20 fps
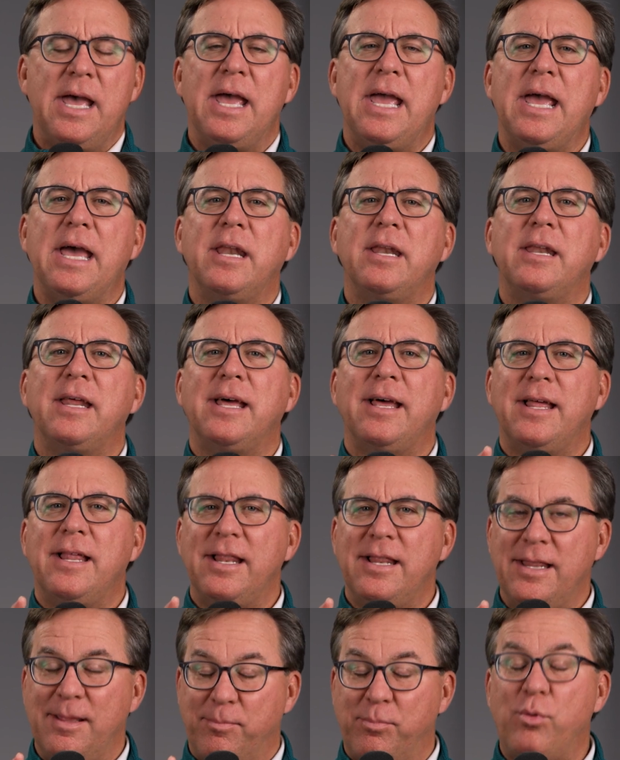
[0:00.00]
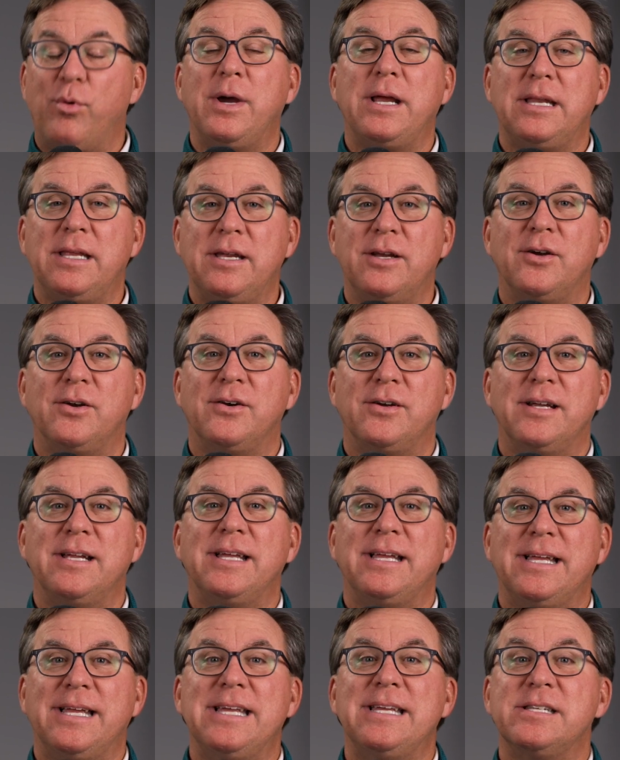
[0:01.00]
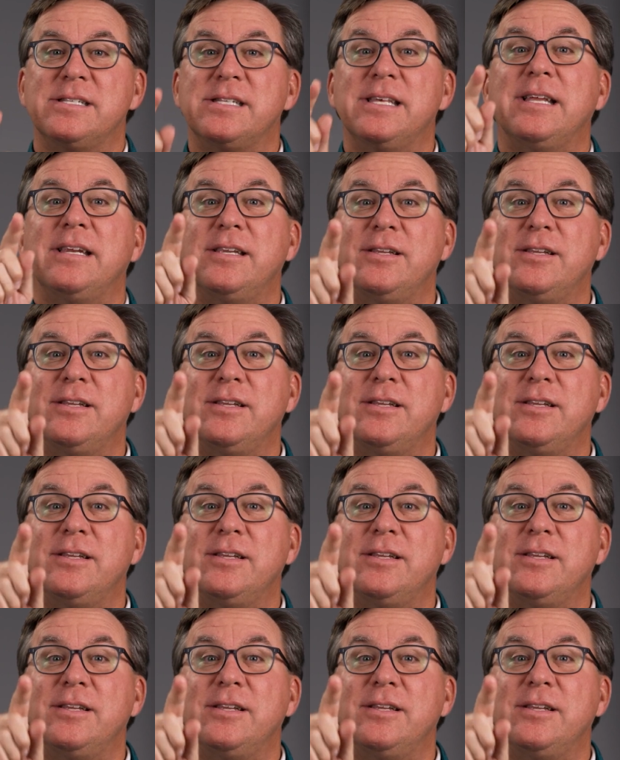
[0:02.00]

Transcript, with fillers: And the point here is that